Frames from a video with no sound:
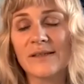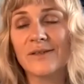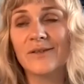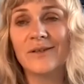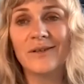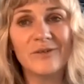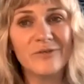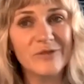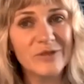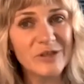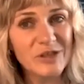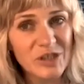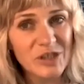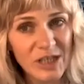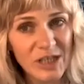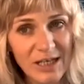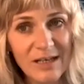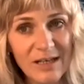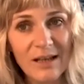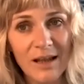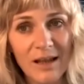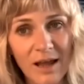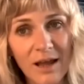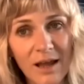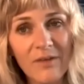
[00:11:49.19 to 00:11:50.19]
to inject
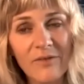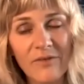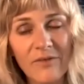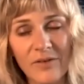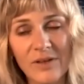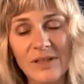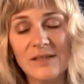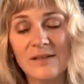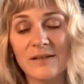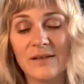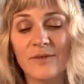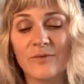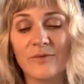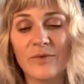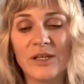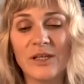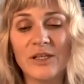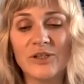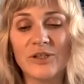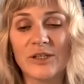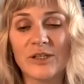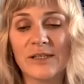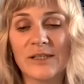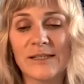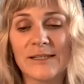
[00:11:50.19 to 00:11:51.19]
life into the
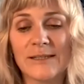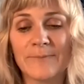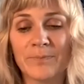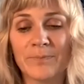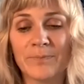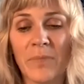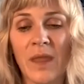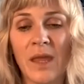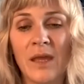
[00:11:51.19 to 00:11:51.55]
regions.